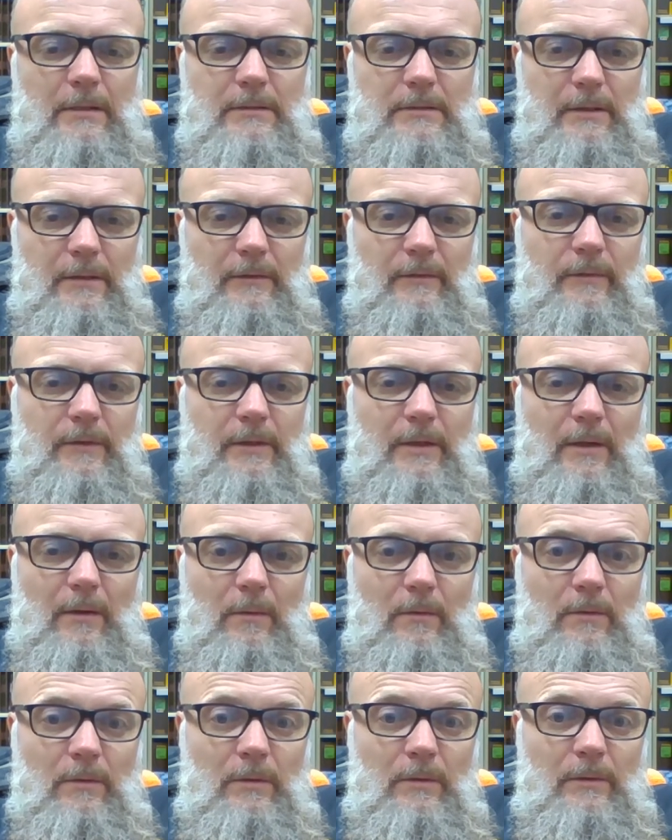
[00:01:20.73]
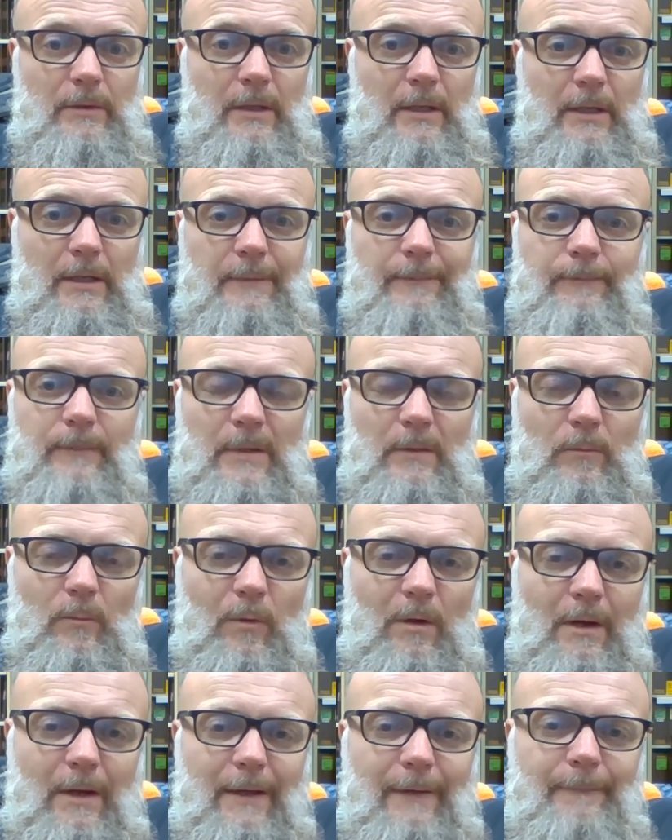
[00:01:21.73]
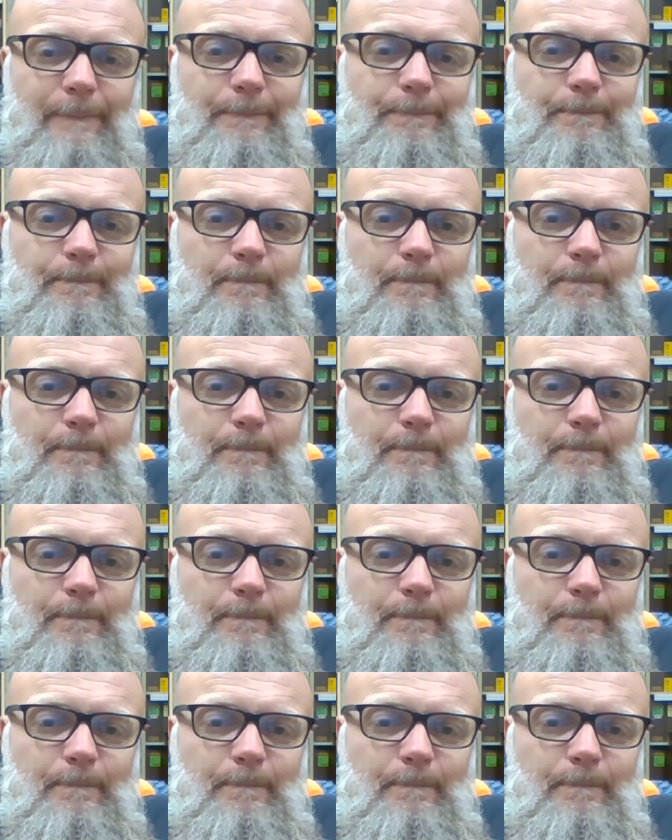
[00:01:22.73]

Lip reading: So you have to figure out who done it and why.